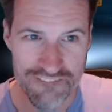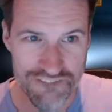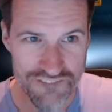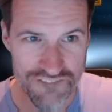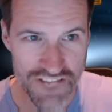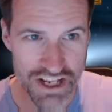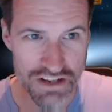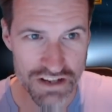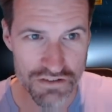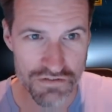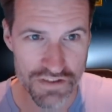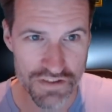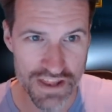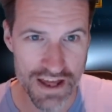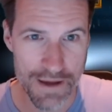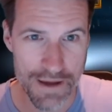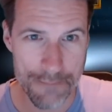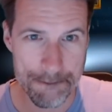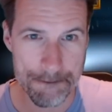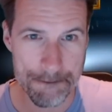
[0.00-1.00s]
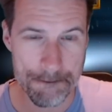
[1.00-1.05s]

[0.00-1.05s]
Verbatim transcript: Thank you for that.